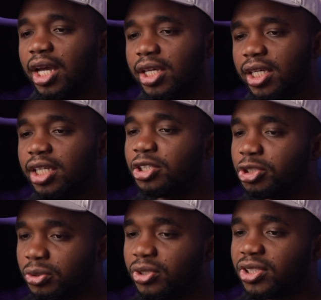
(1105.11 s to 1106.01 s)
He
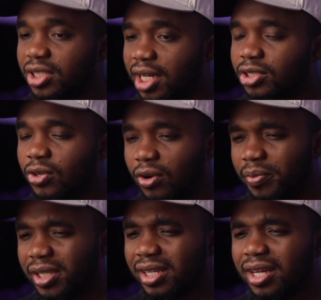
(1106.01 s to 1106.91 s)
should start
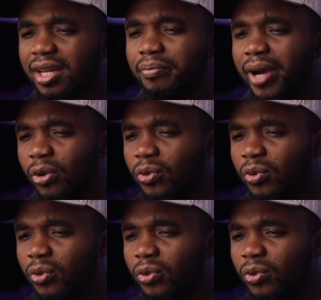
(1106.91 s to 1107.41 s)
coming. My